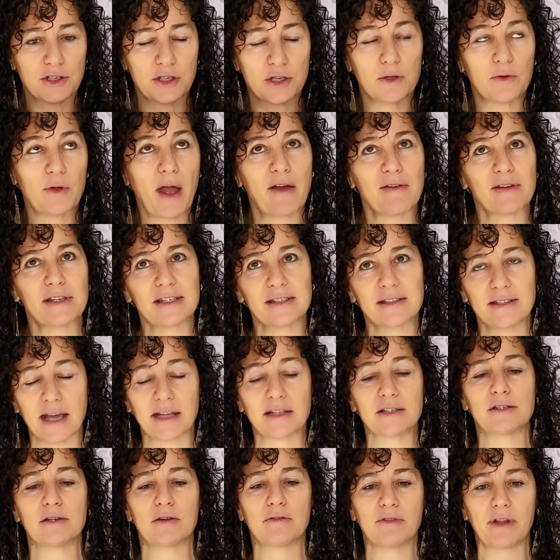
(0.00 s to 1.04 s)
Do you have a
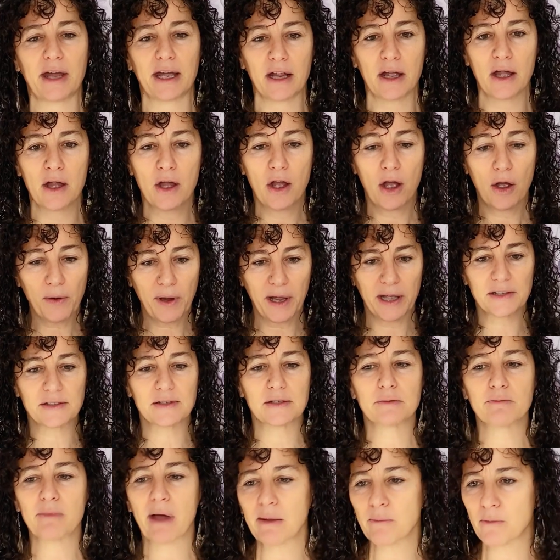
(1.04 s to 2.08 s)
sense of like, okay, this
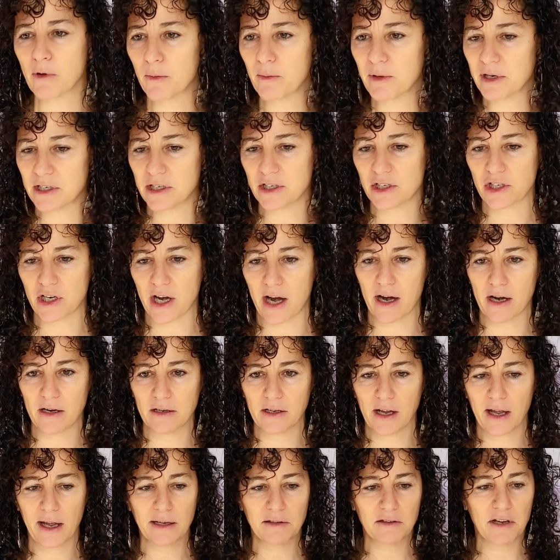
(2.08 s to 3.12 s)
is my moment to
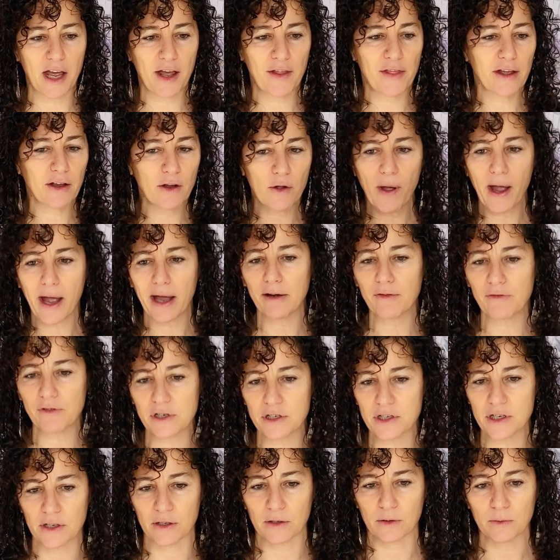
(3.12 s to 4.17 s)
share? And then go ahead if you
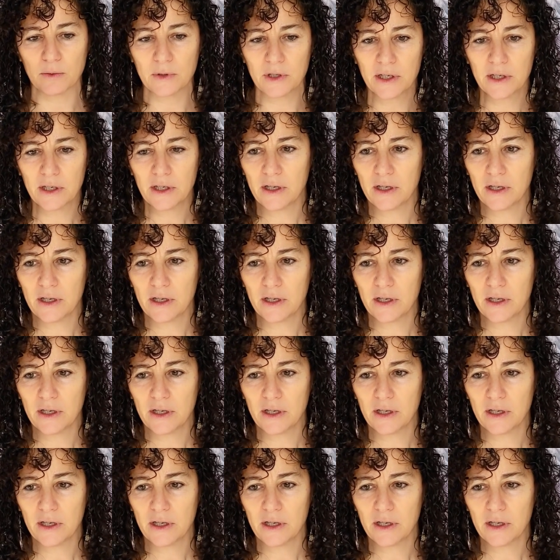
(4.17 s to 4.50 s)
do,